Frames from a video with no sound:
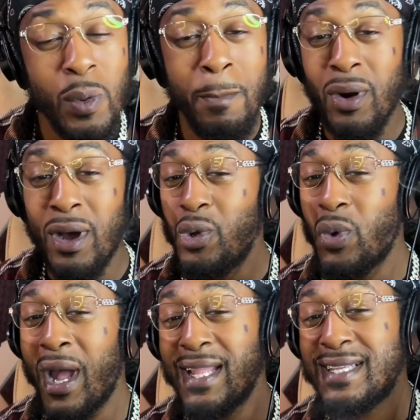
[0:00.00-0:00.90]
Boy,
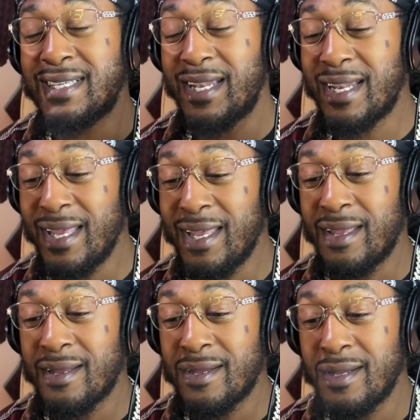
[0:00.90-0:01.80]
you ain't slick.
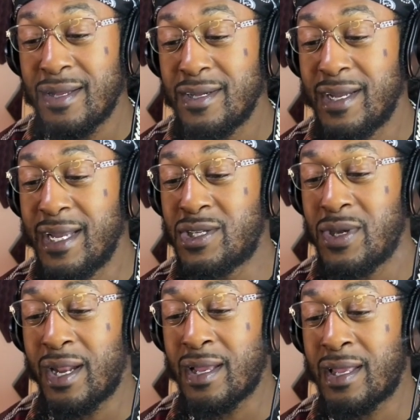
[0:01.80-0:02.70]
He
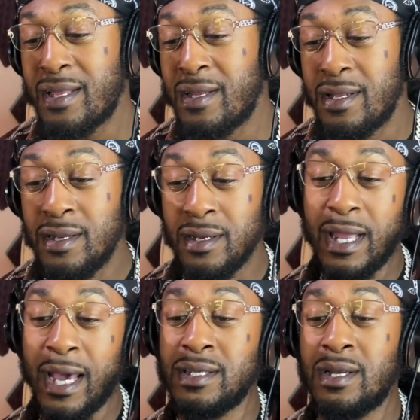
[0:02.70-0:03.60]
trying to get, look.
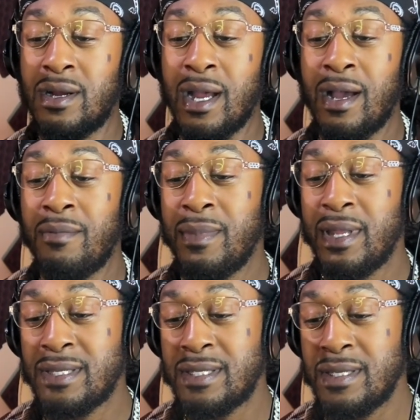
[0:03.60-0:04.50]
Got his hair all
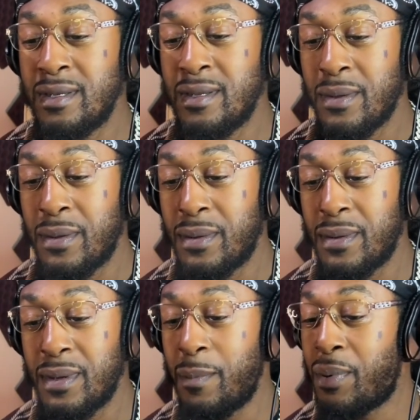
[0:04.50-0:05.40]
messy.
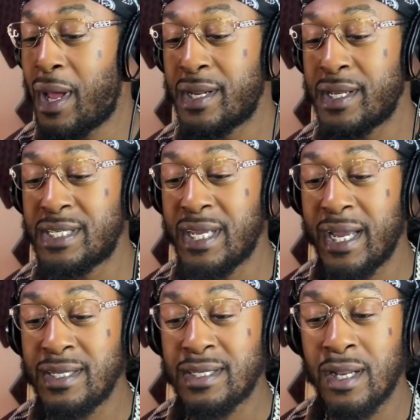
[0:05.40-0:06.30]
He probably done
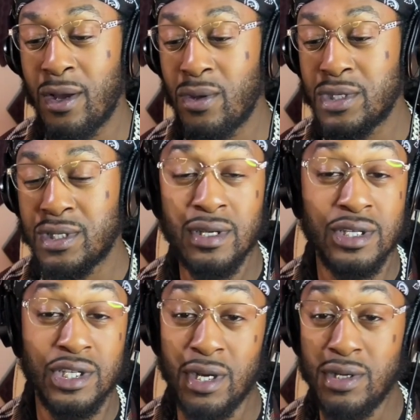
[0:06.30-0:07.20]
changed clothes,
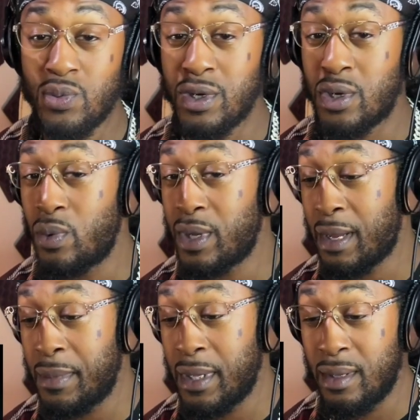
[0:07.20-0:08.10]
shirts real quick, I
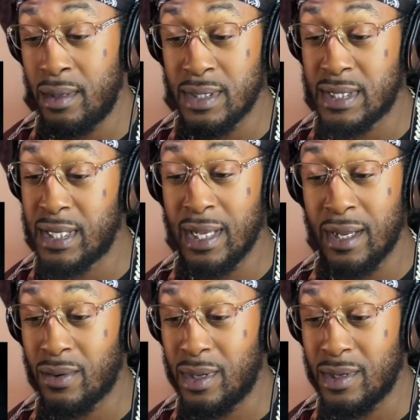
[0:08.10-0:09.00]
mean, because he ain't got
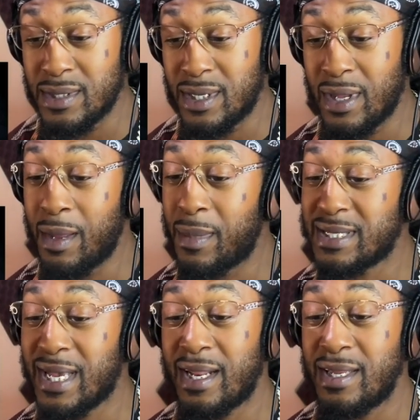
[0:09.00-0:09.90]
no clothes on. Came
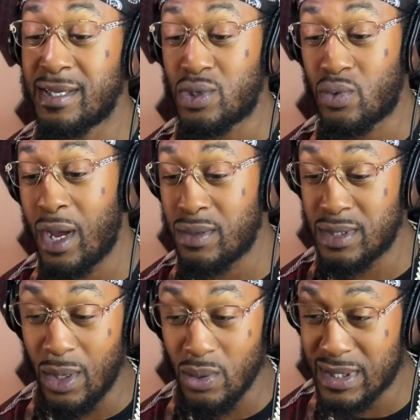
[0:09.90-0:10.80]
outside in your drawers,
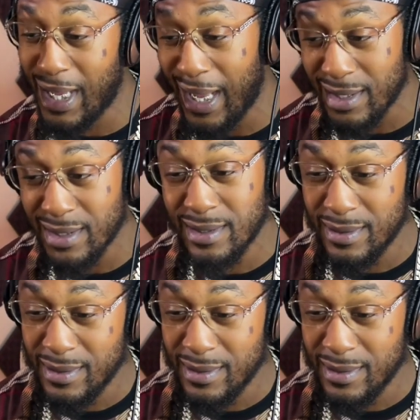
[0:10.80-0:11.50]
no socks.